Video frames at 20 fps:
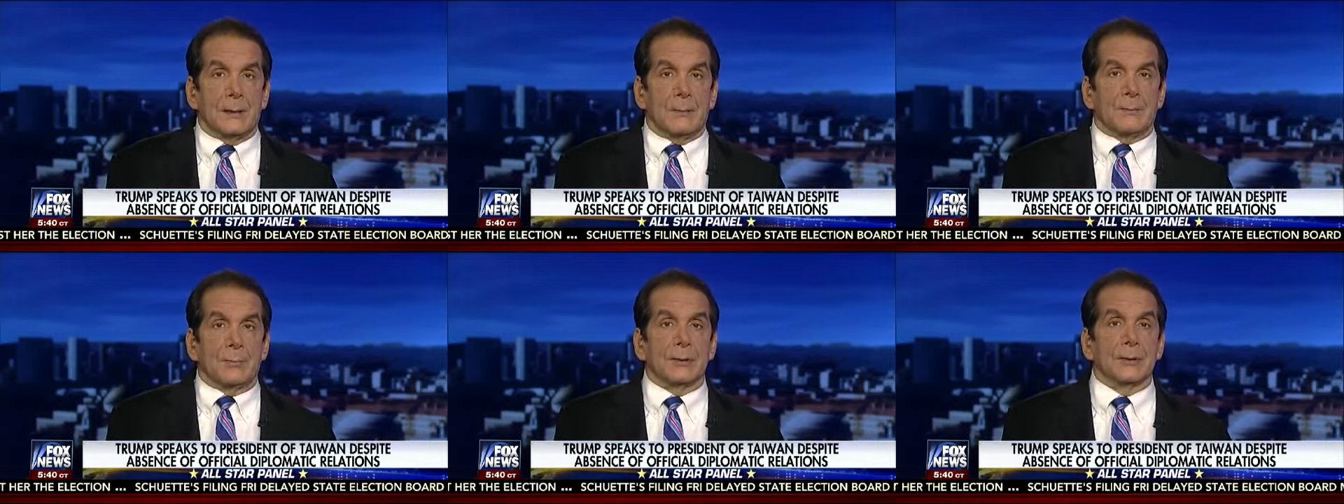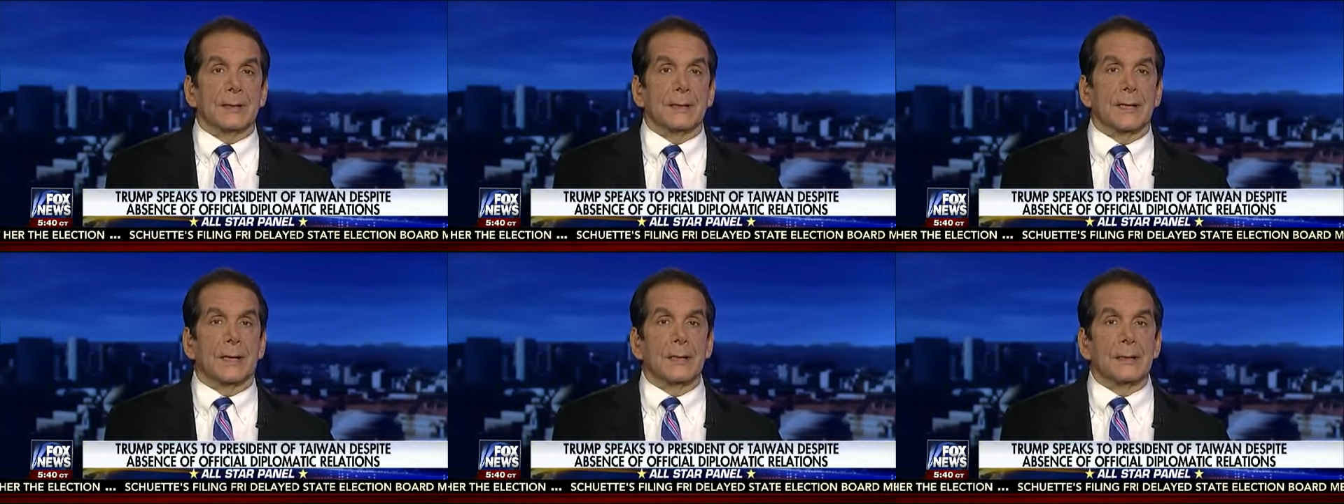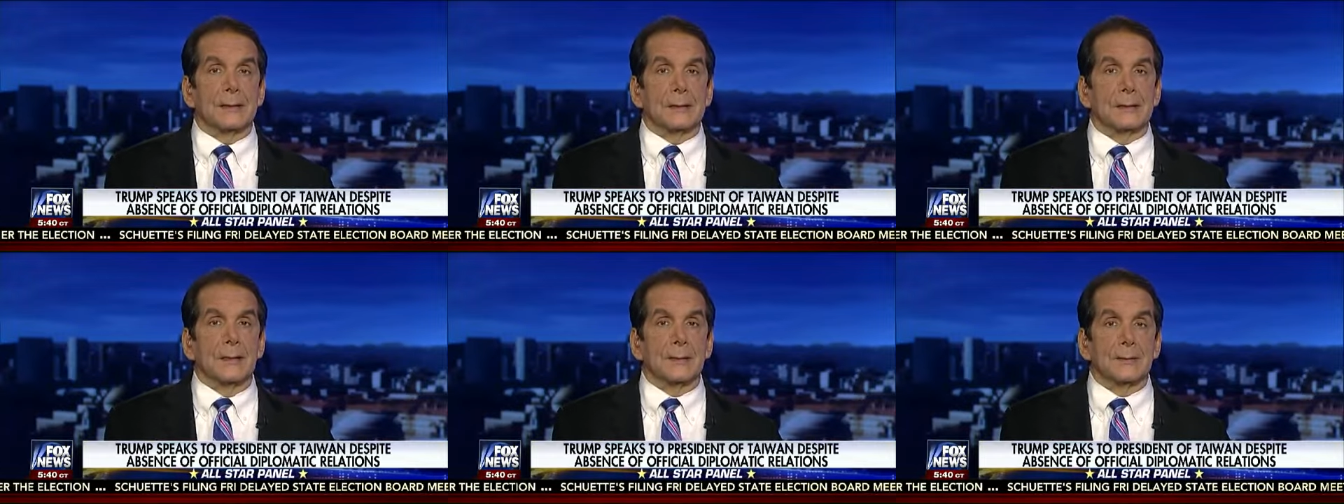
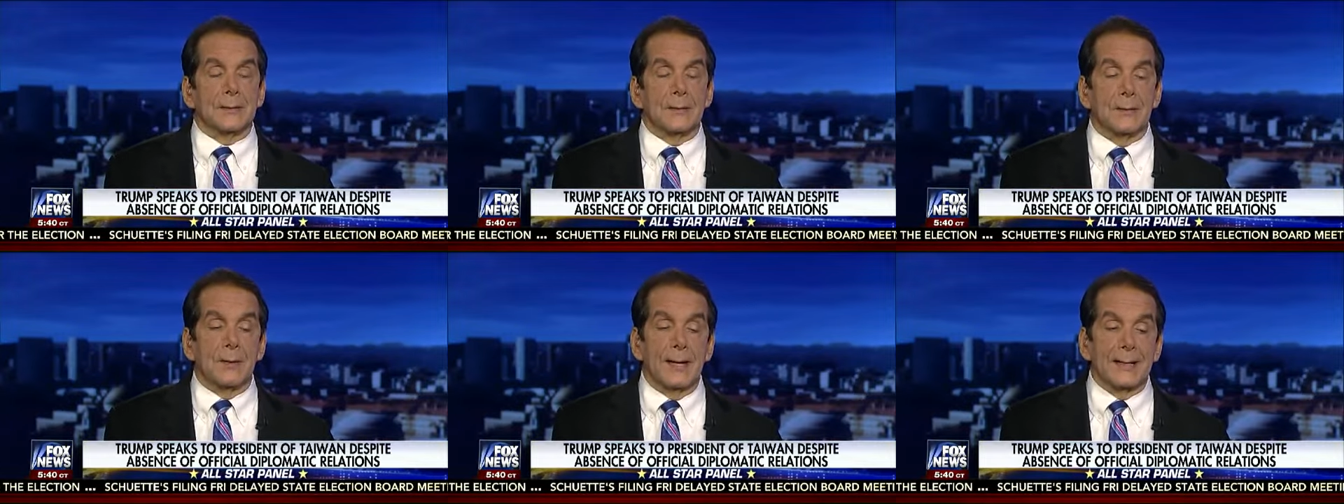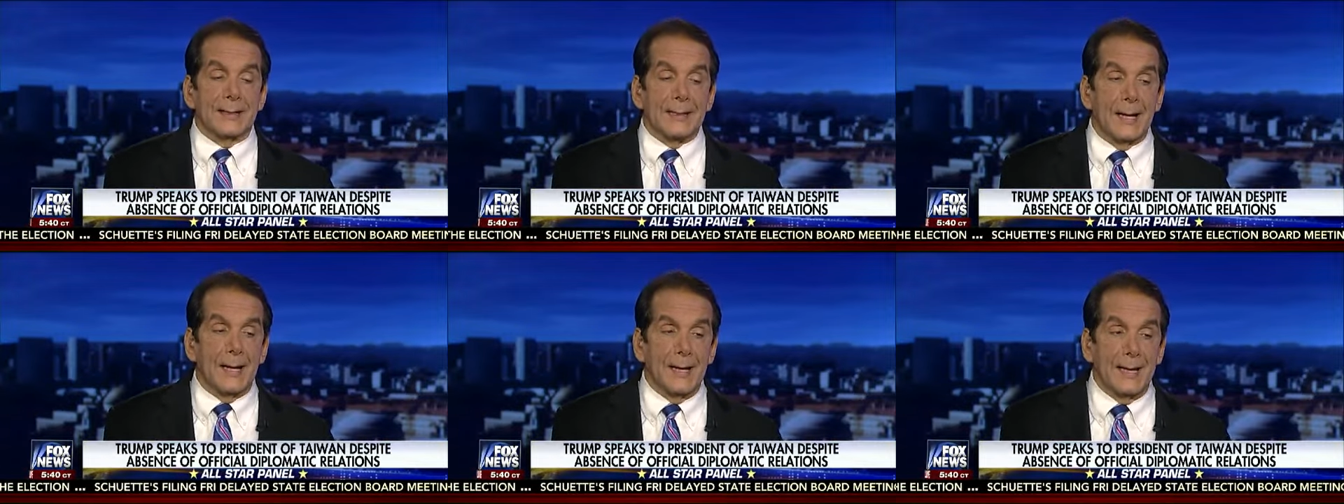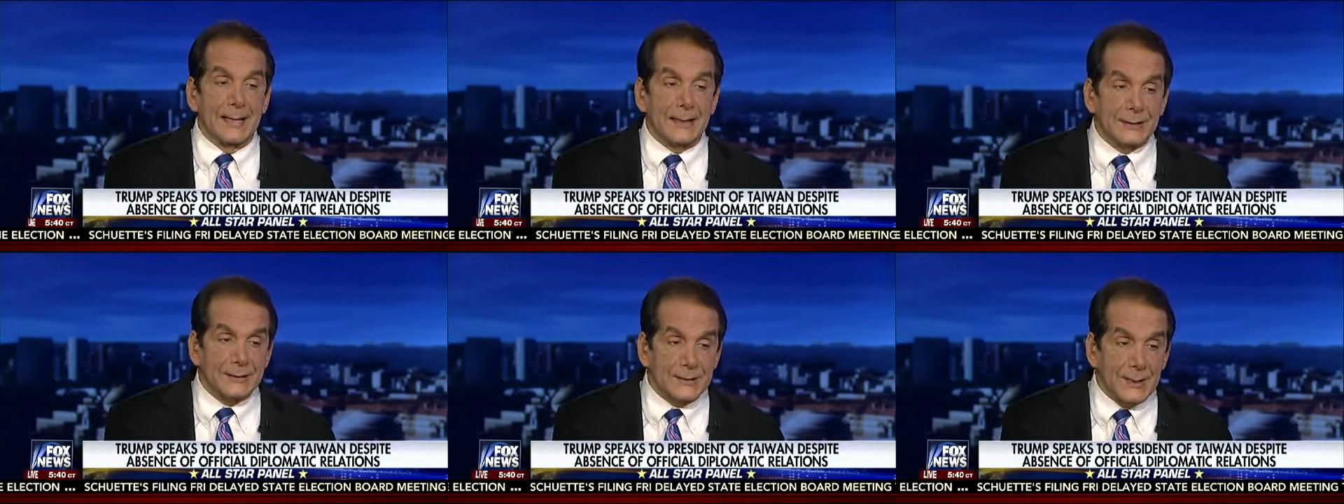politically correct,
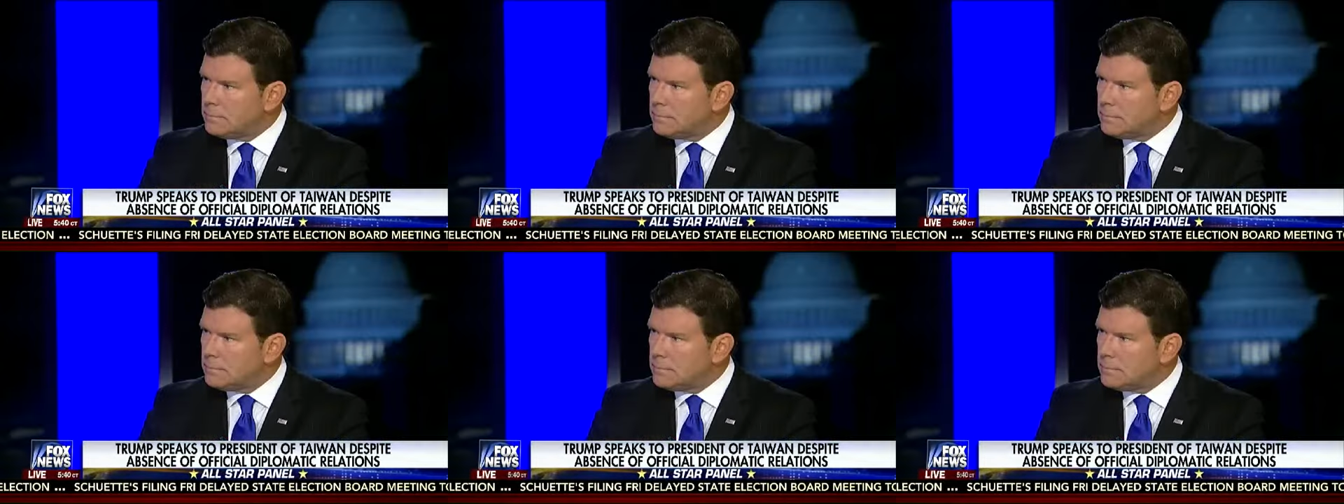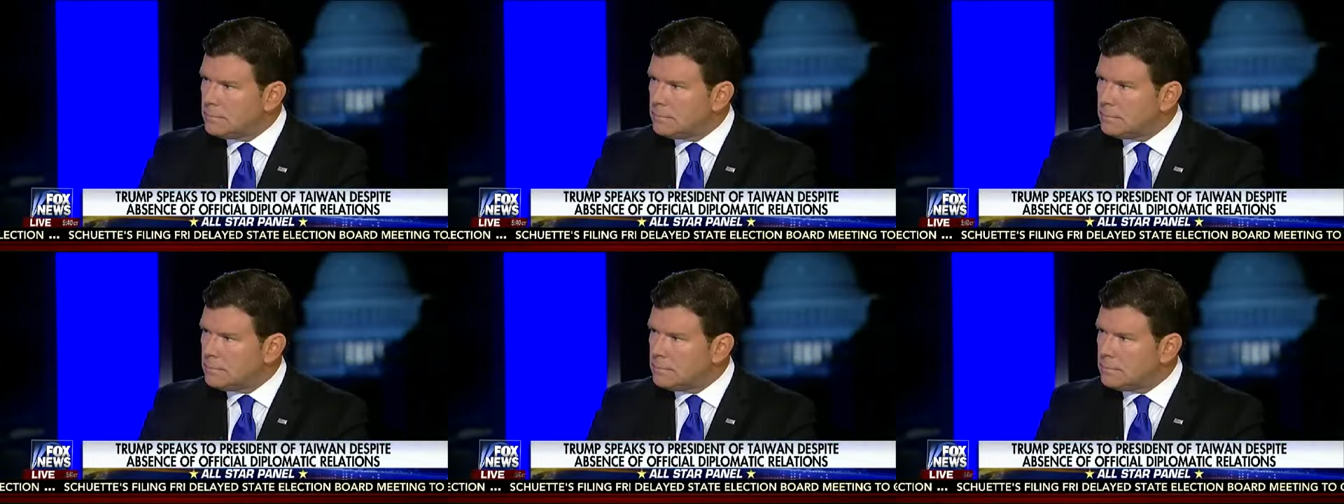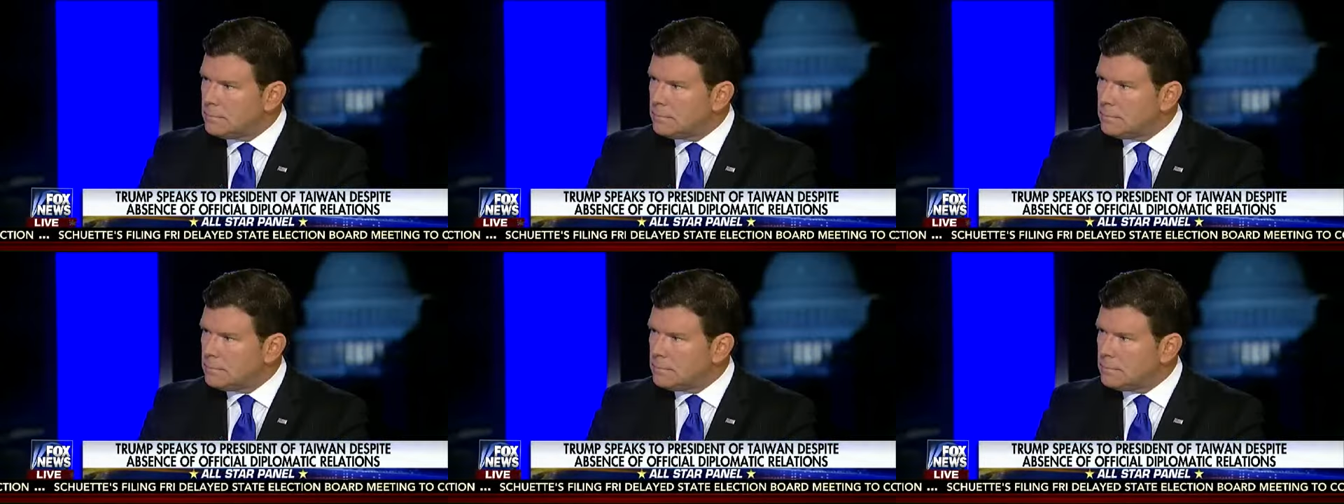except for the
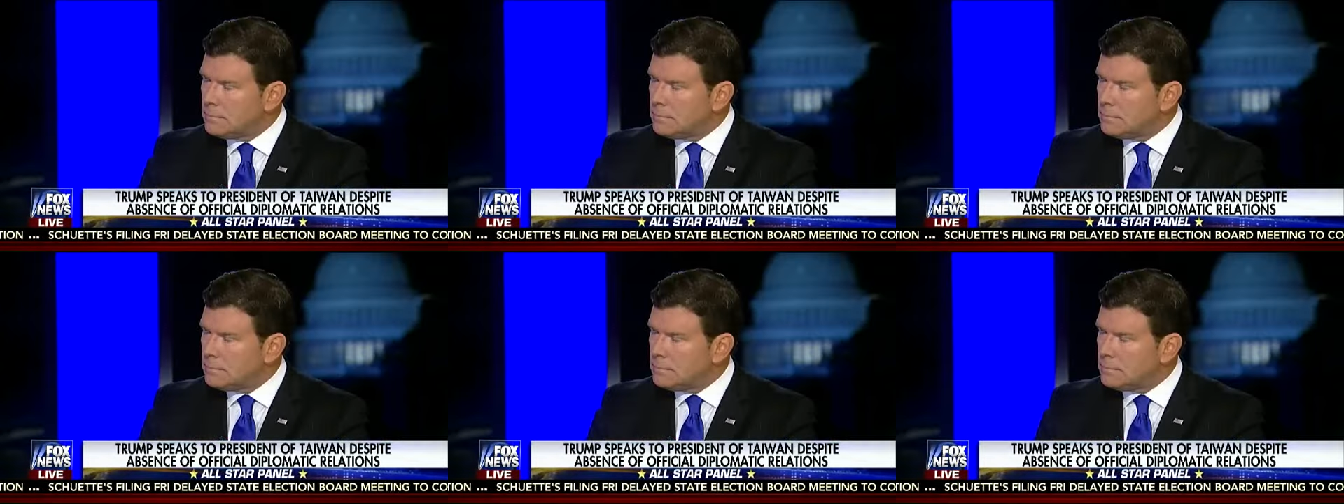fact